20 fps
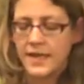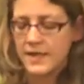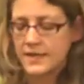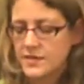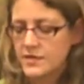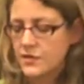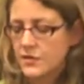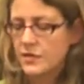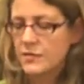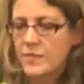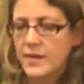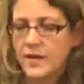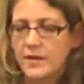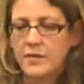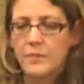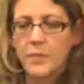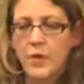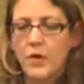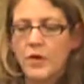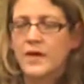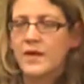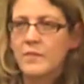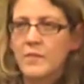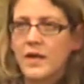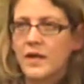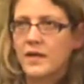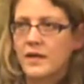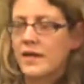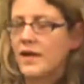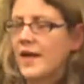It's not about pocket
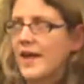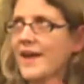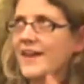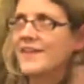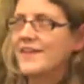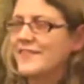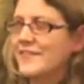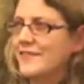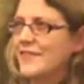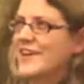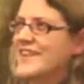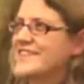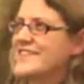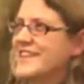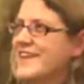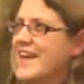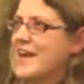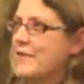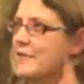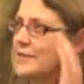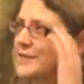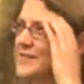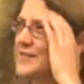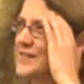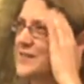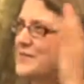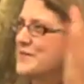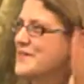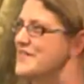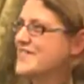money. I hate the phrase
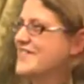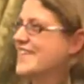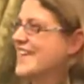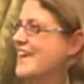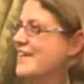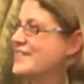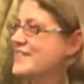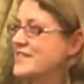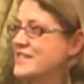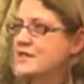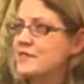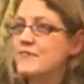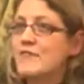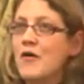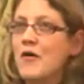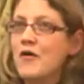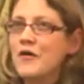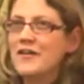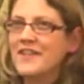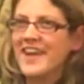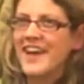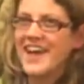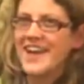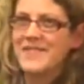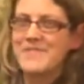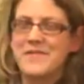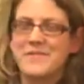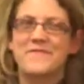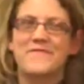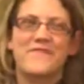allowance. Community allowance is the wrong
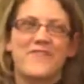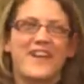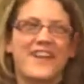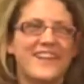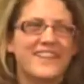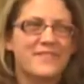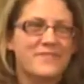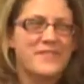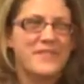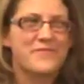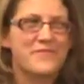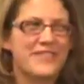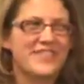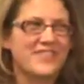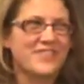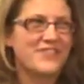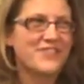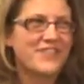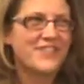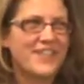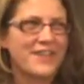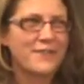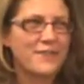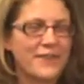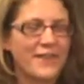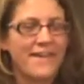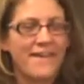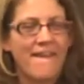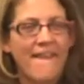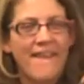name, I'm afraid, but we're sort of stuck
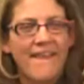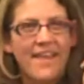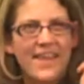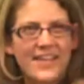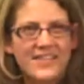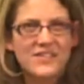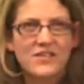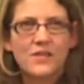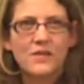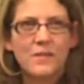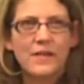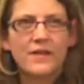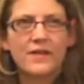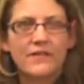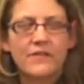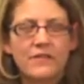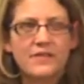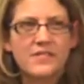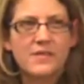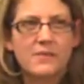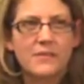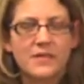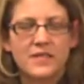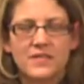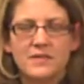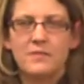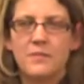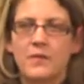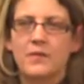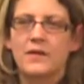with it. It's not about giving somebody
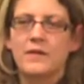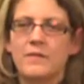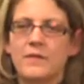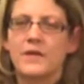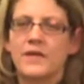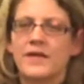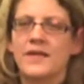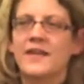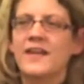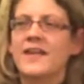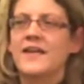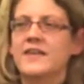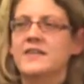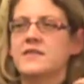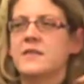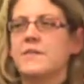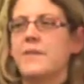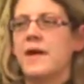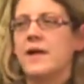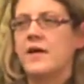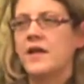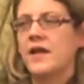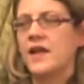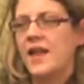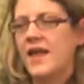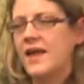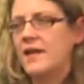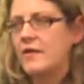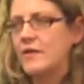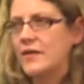some pocket money. It's about
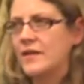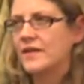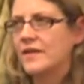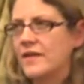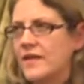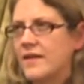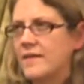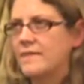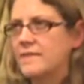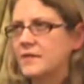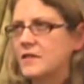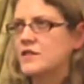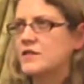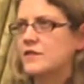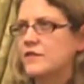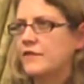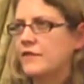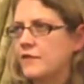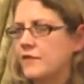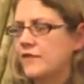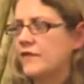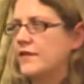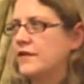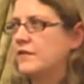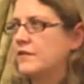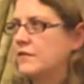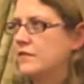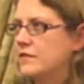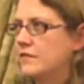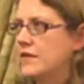allowing them to
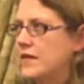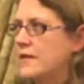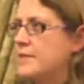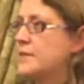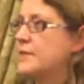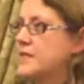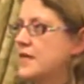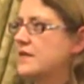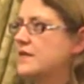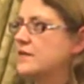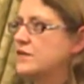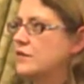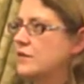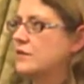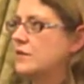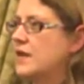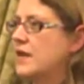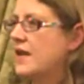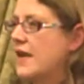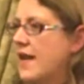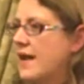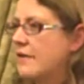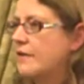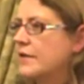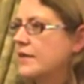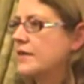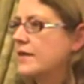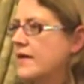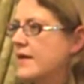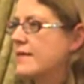fulfil their potential,
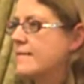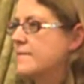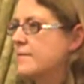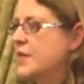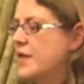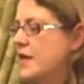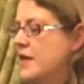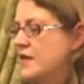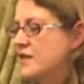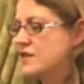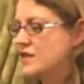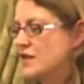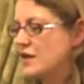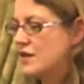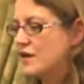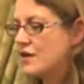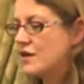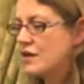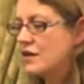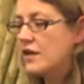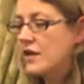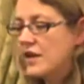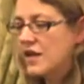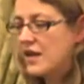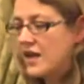allowing them to earn